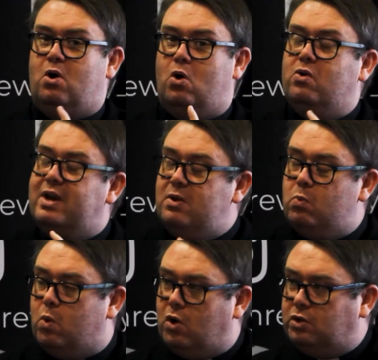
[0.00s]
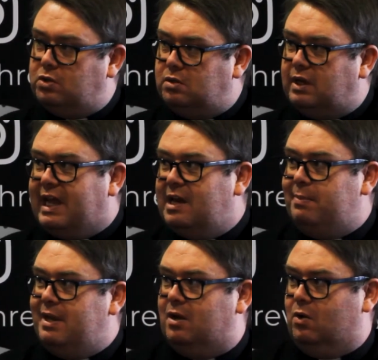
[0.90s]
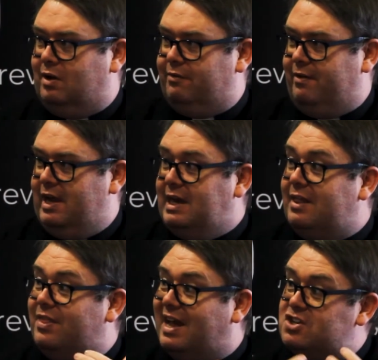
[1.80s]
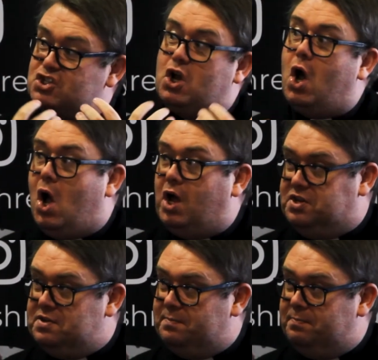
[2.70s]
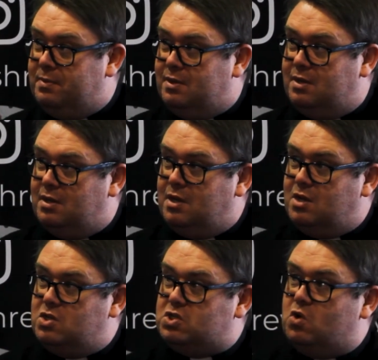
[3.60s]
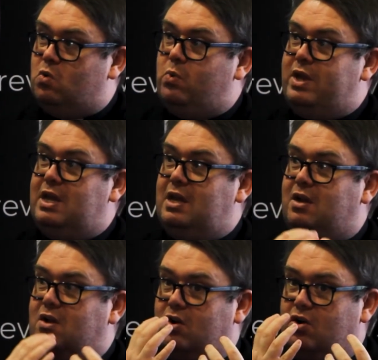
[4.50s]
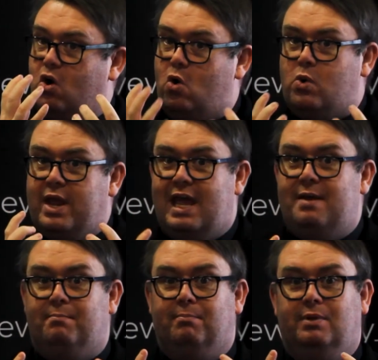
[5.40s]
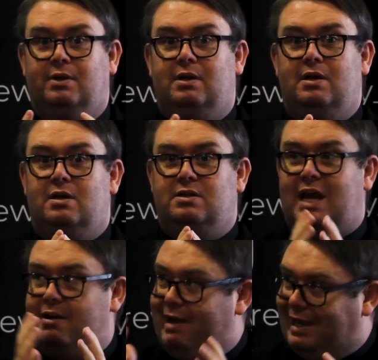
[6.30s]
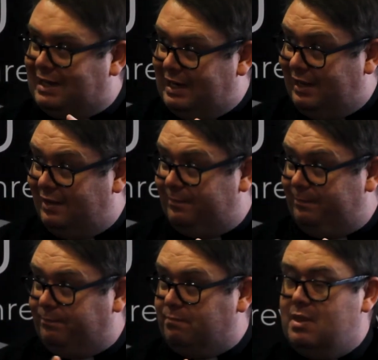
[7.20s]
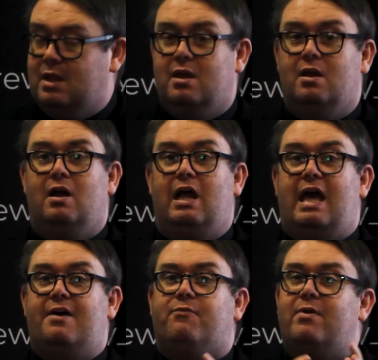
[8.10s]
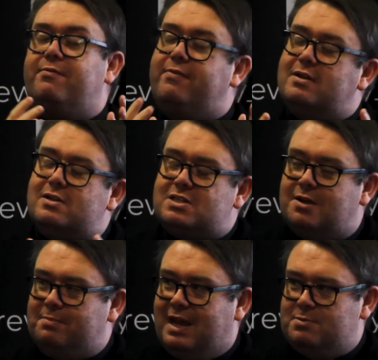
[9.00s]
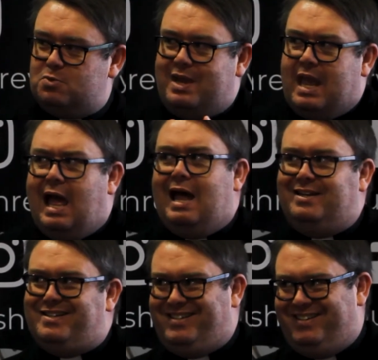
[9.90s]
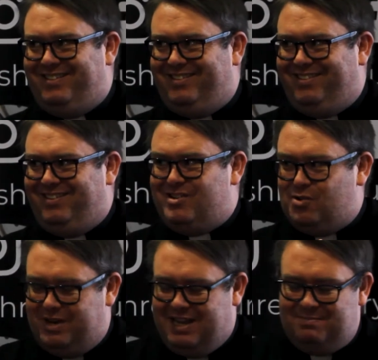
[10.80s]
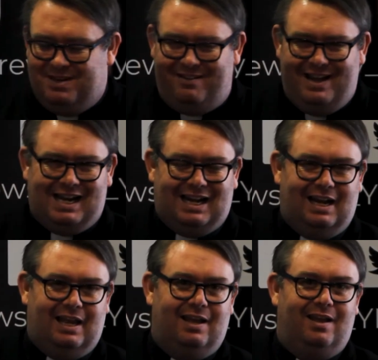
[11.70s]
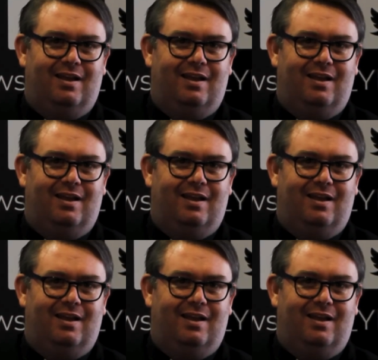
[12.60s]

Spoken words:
but only one can be glorified, and that is God. So we go to him directly. If we feel sometimes we can't go to him directly,